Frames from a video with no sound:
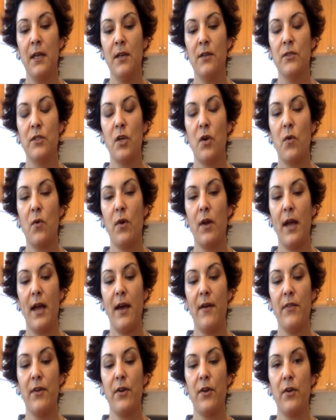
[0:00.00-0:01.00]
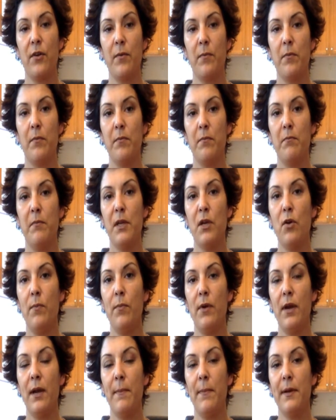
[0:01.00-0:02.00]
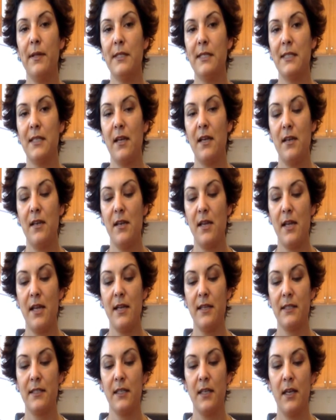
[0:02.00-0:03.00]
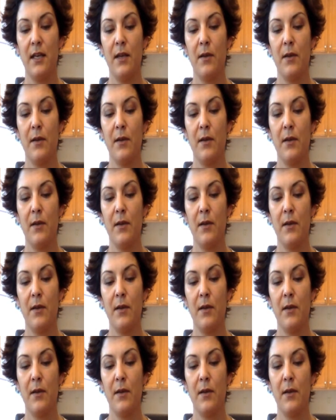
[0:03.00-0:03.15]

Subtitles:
So Heather, meal prep on Sundays,